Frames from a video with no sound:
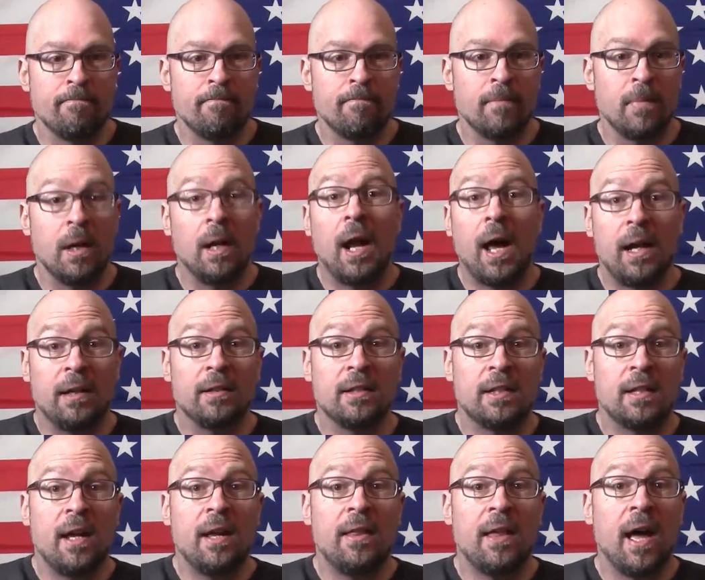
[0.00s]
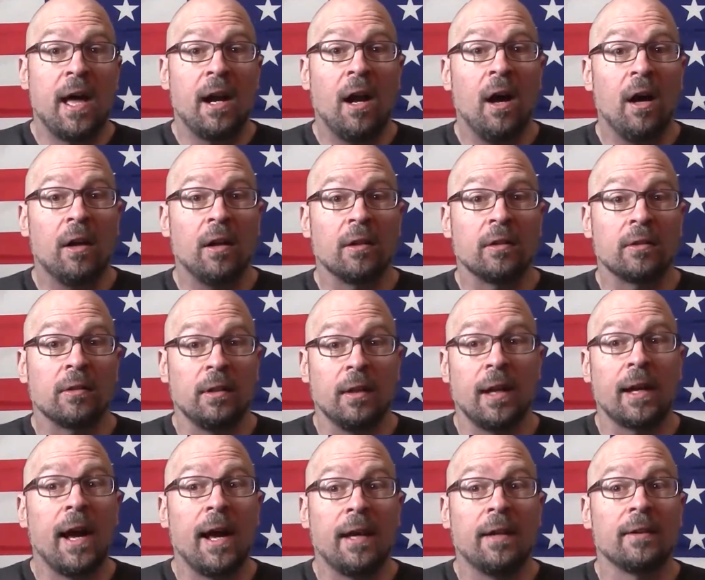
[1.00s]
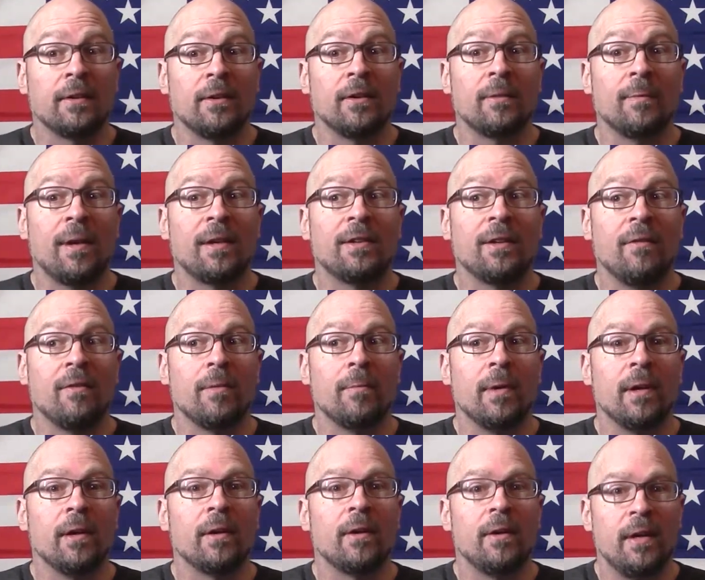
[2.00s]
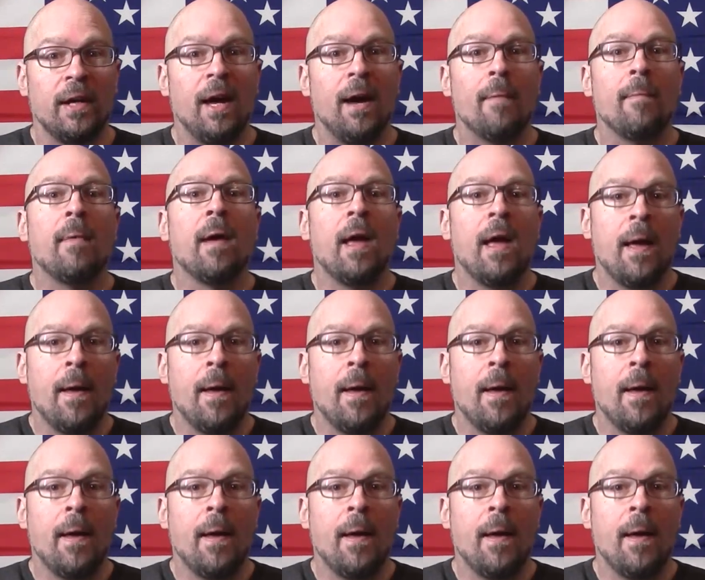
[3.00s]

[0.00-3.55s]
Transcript: And I can say that honestly. Like I can look myself in the mirror and go, yep,